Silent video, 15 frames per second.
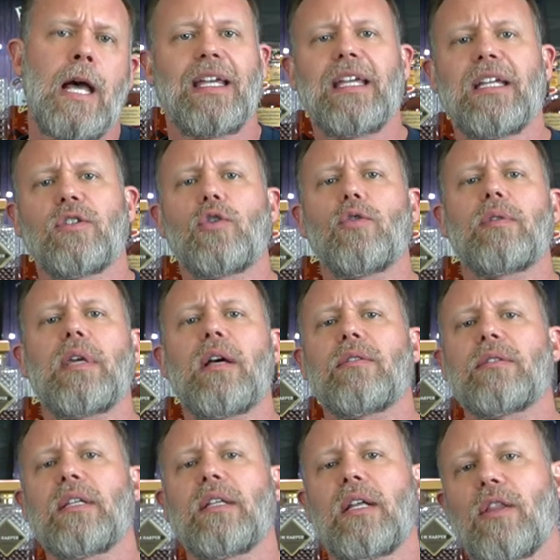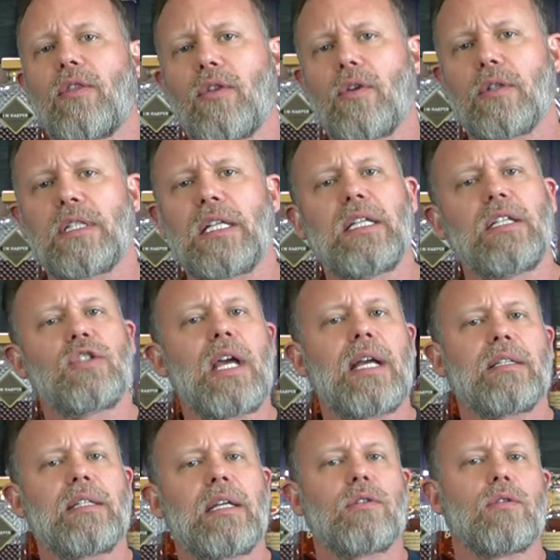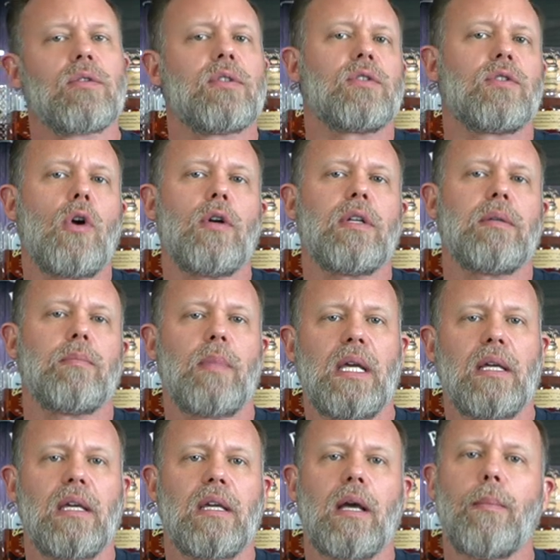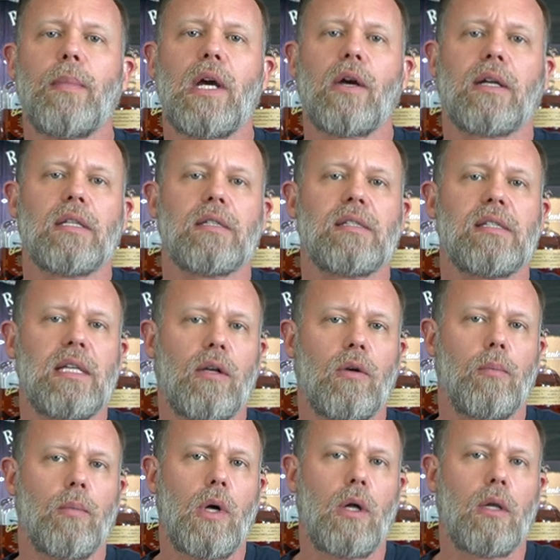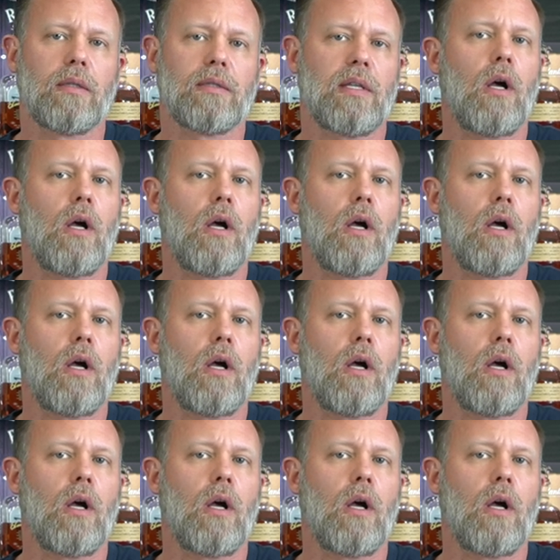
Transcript: In 2013, Jack Daniels started making American single malts,